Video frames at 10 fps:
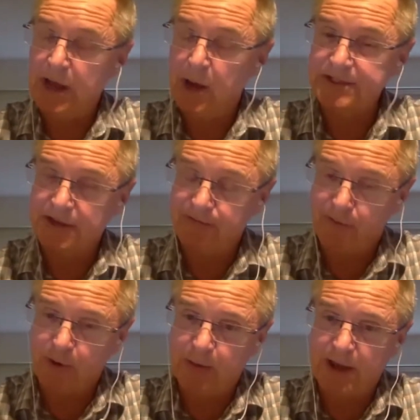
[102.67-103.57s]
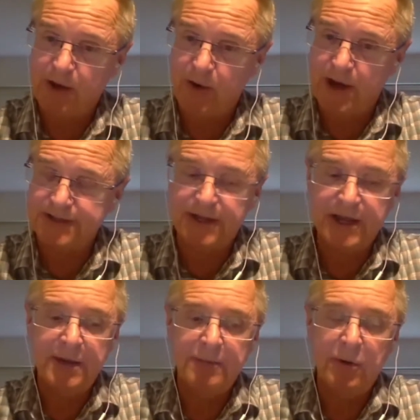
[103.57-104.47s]
We always said 40 megawatts,
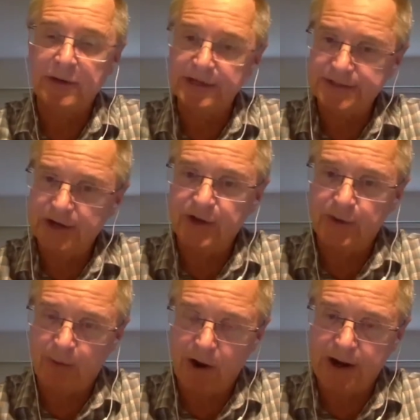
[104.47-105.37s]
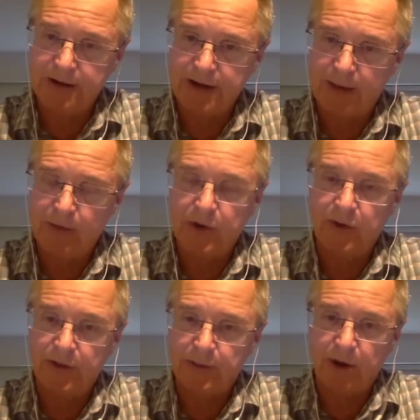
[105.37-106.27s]
but we're listening to the market, and we
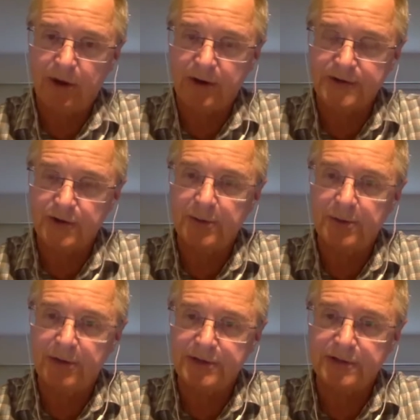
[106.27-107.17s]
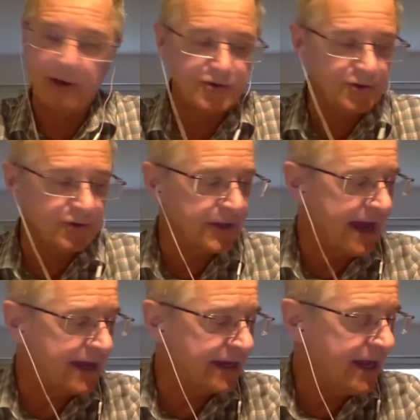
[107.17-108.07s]
know that the market is going to be much larger than
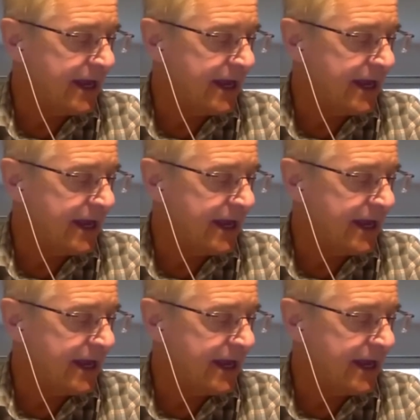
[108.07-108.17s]
that.